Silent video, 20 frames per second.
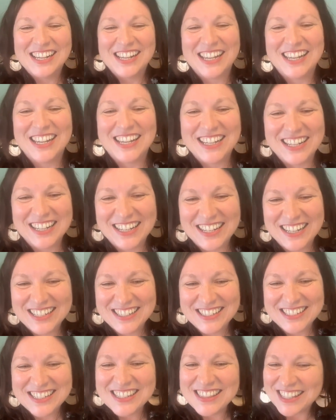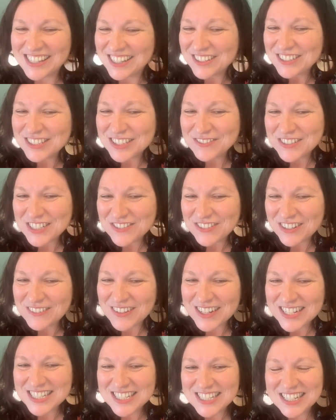And thank you so much for
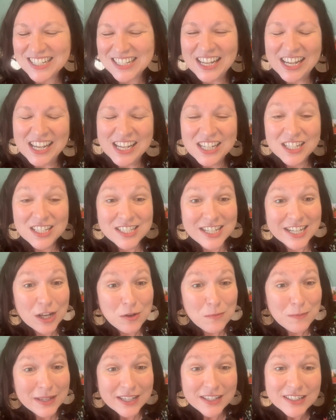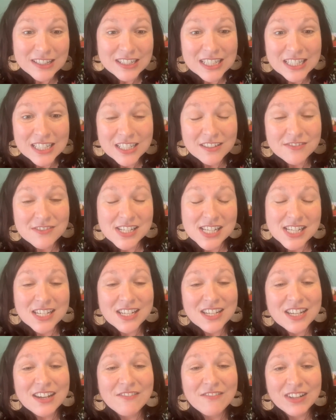watching. Check out my other EFT
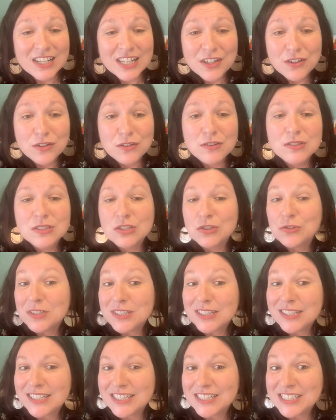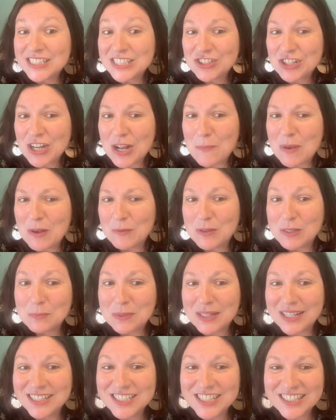videos or Healing Trauma with
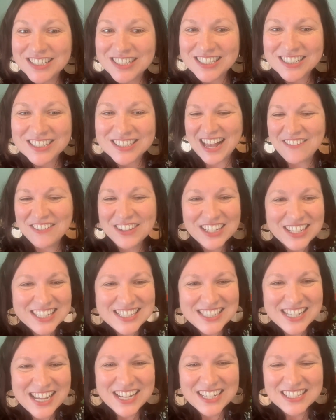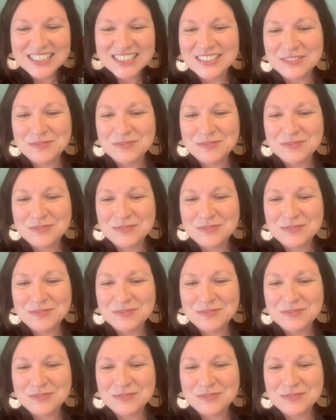Pleasure. Have a great day.